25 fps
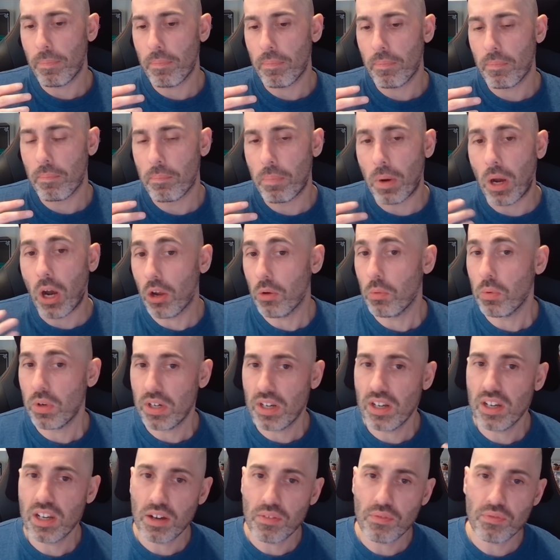But I
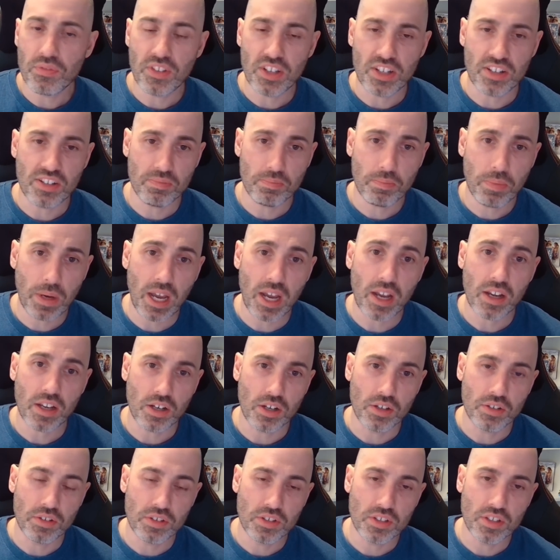would love this back
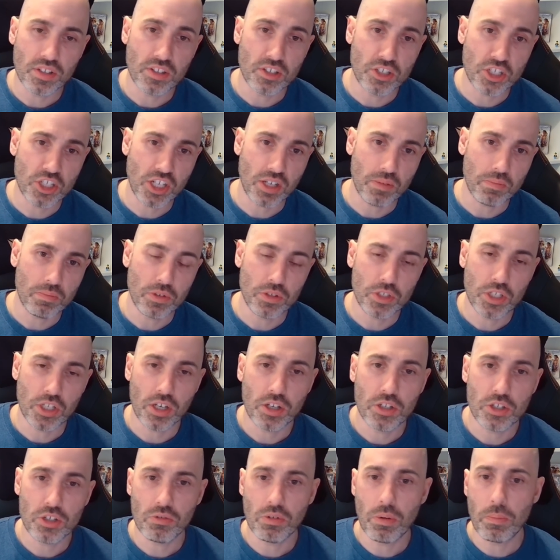under the Shenmue
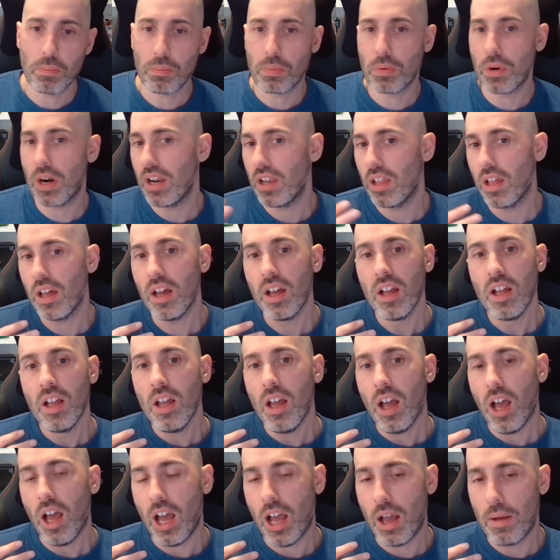Dojo umbrella,
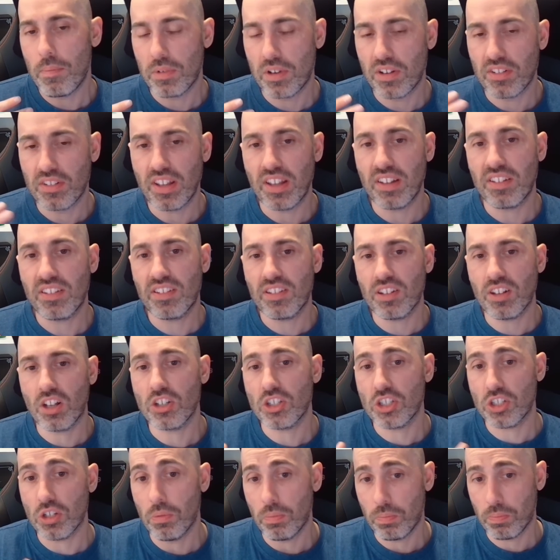because there's
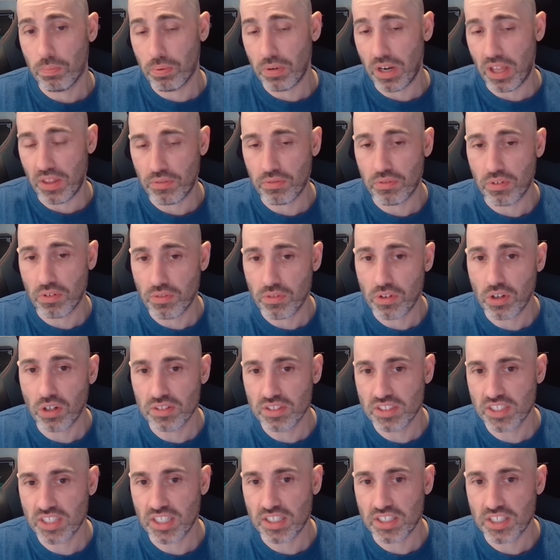such a plethora of
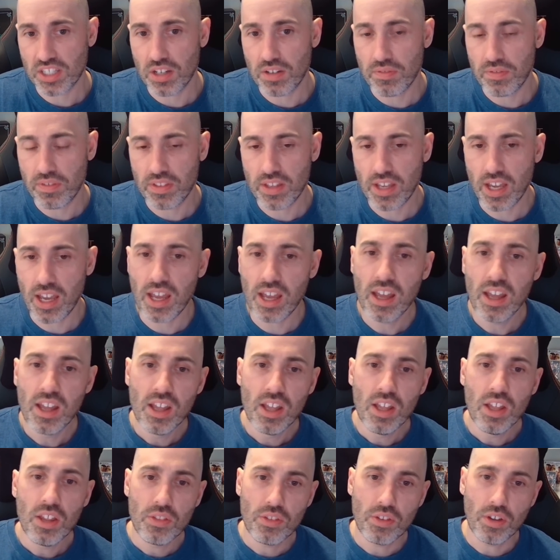content over there
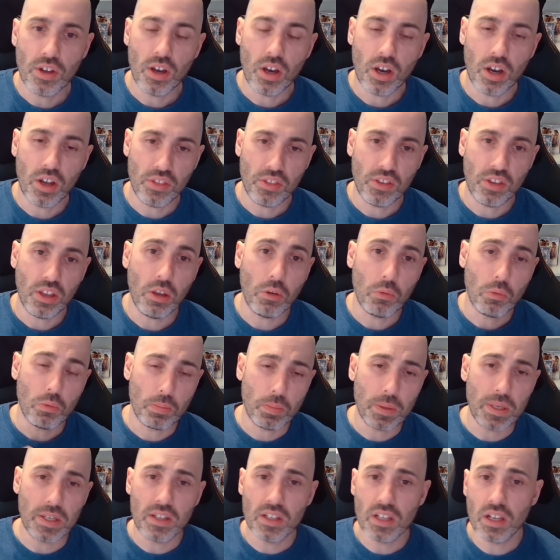that I think it would
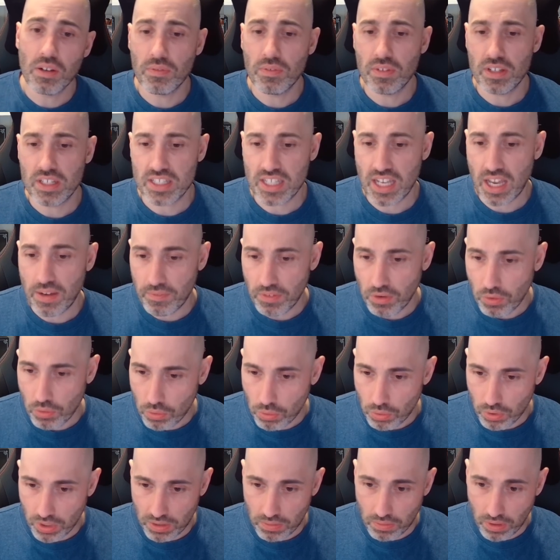be lovely to have it
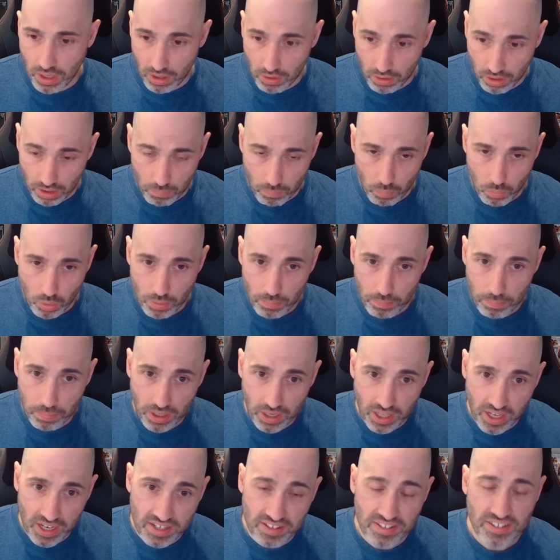all in one
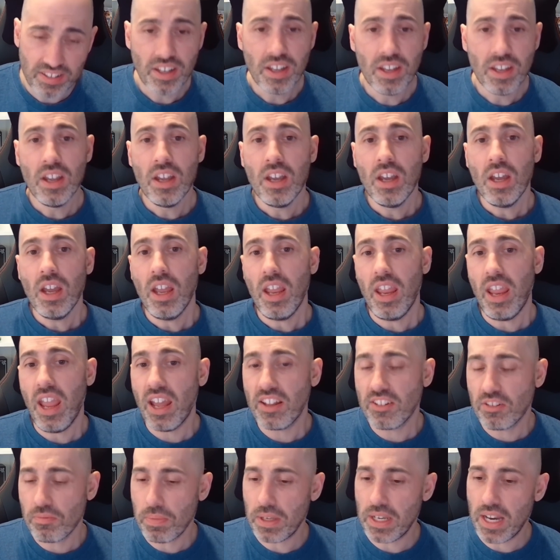place. It
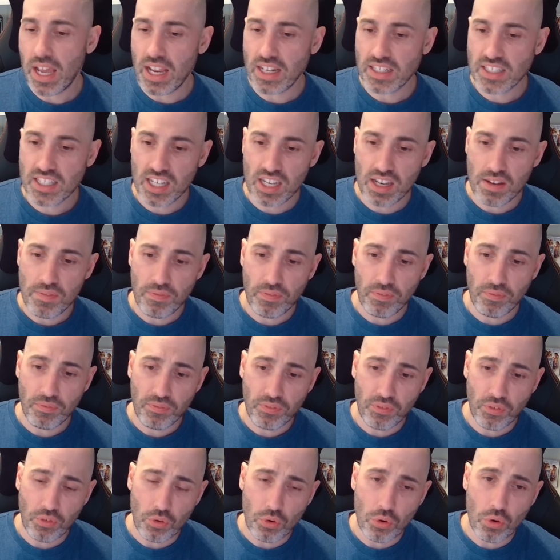hasn't been active
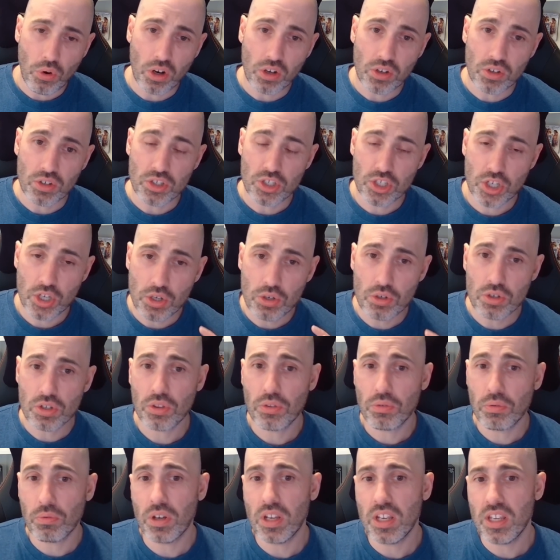for a good 2 to
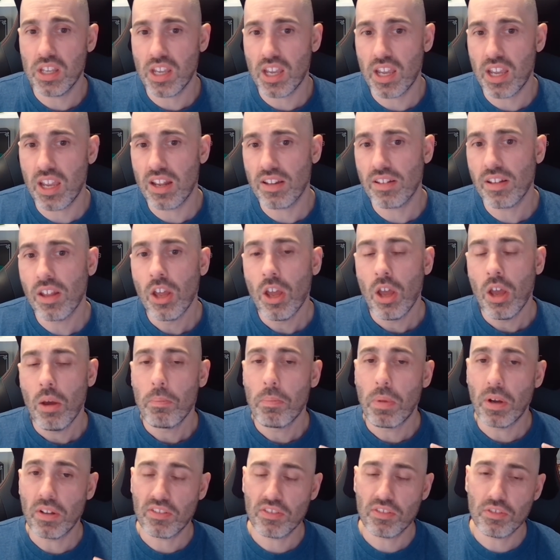3 years,
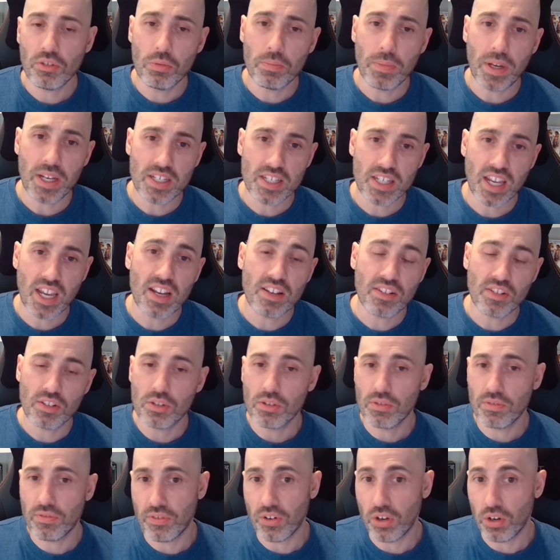but still maintains a
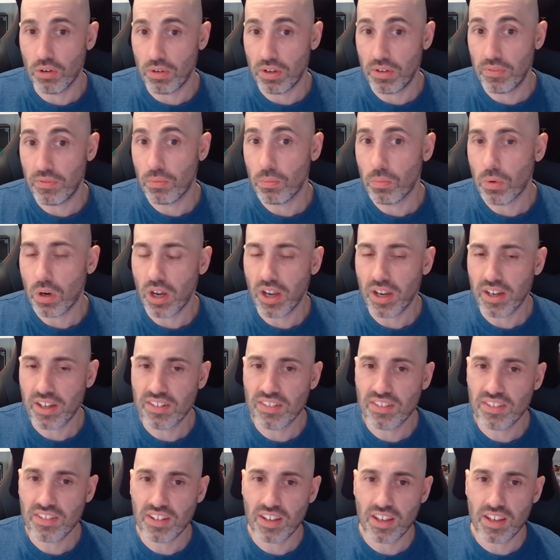good following from what I
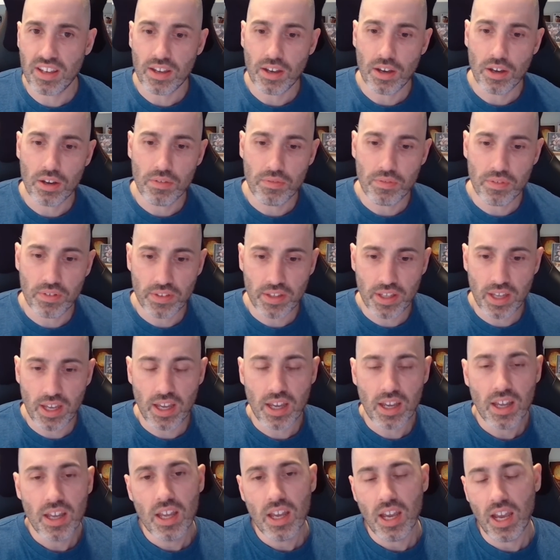can see over
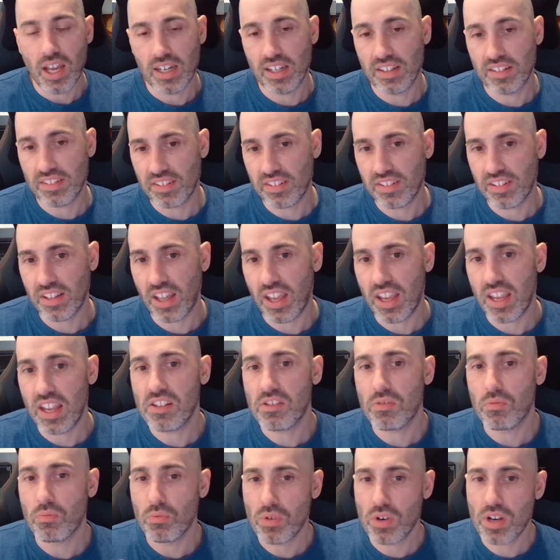there. And as I say,
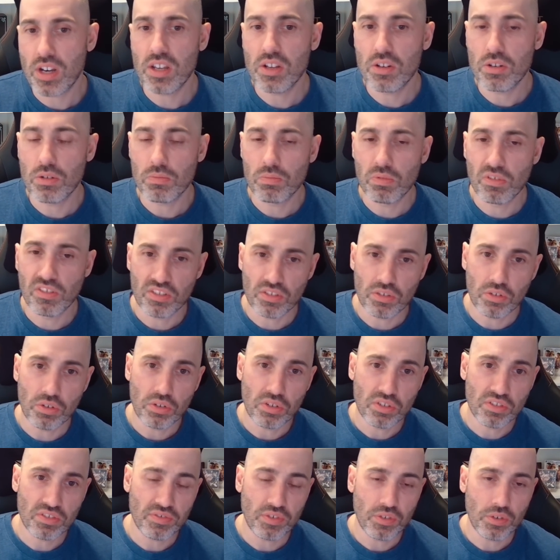it's a really good
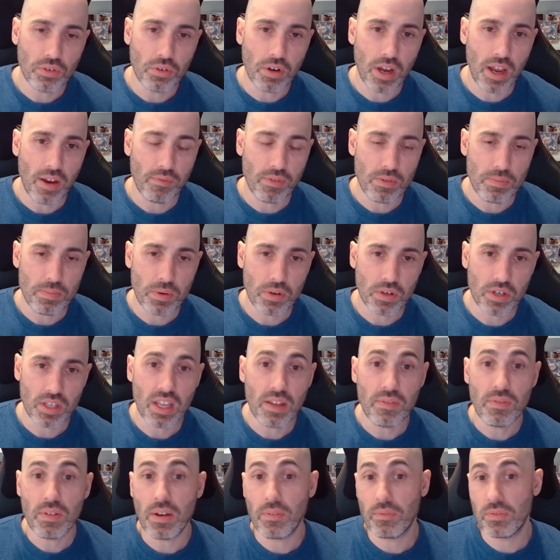resource for everybody
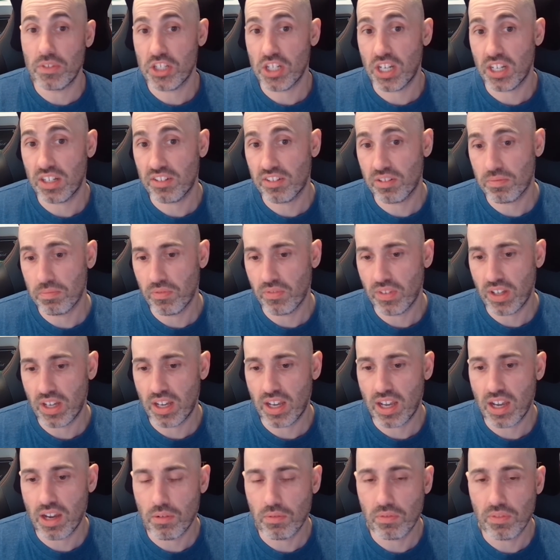if you haven't checked some of that
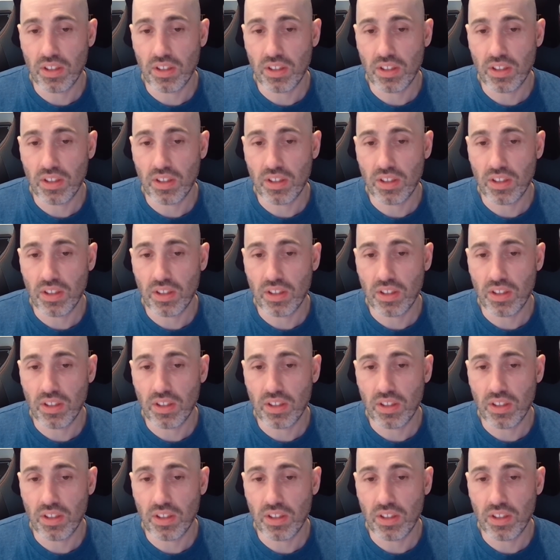out.